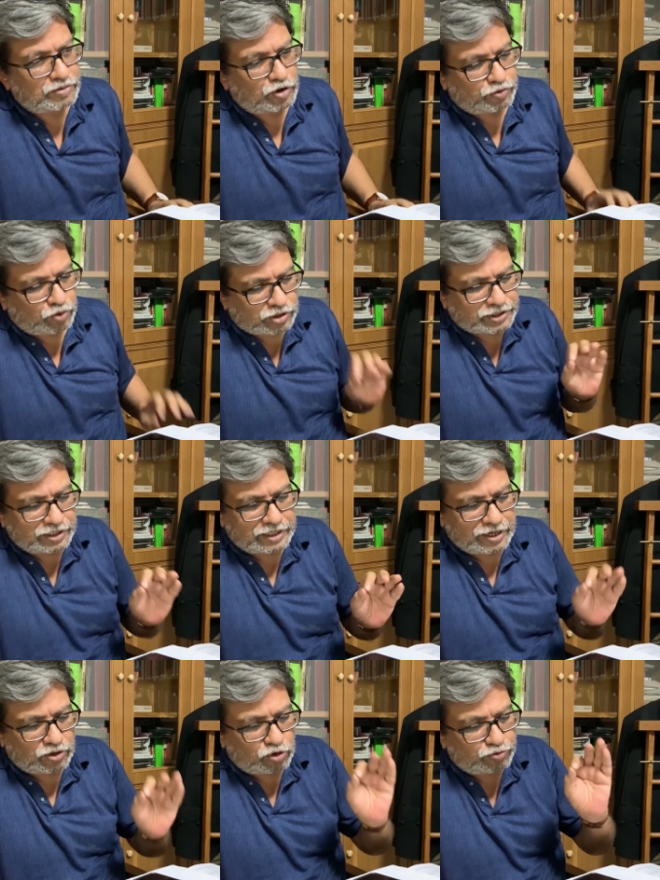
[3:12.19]
of causing
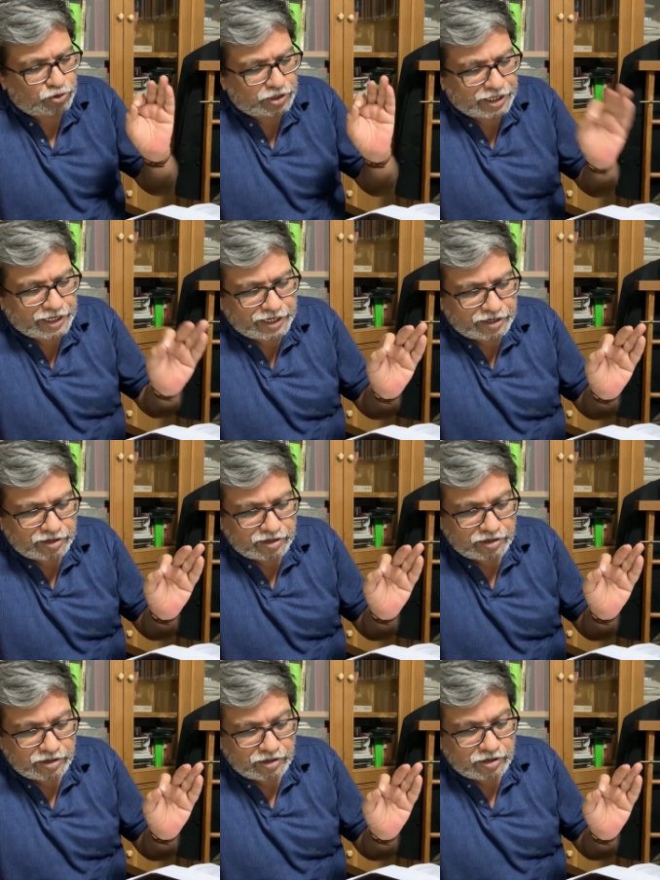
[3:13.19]
that wrongful gain
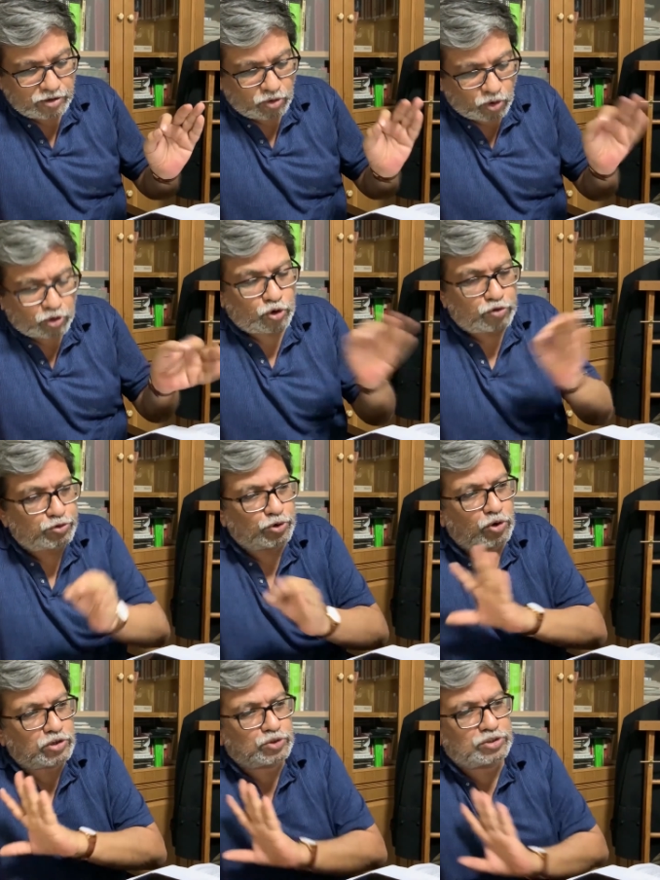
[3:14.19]
or wrongful
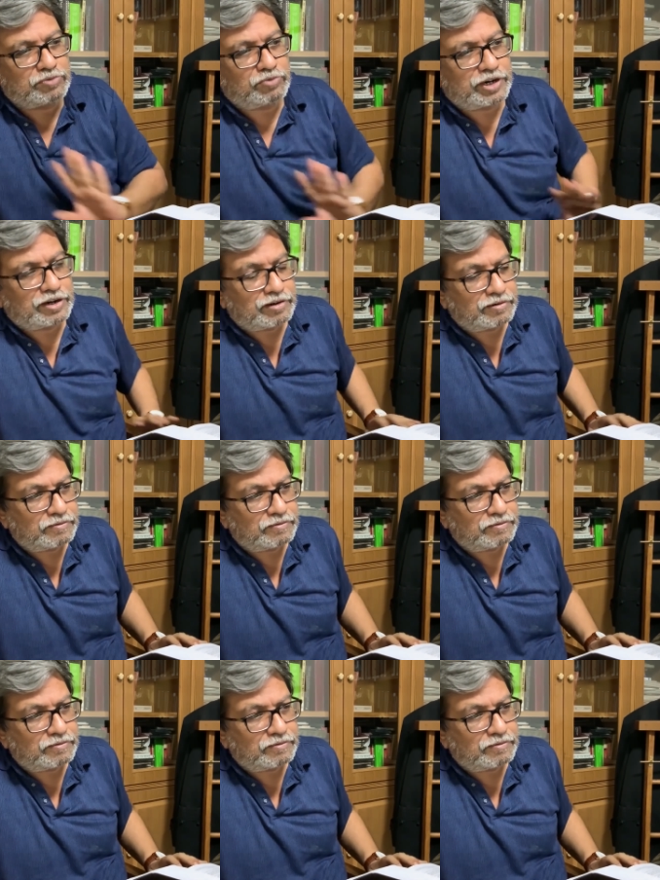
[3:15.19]
loss to someone.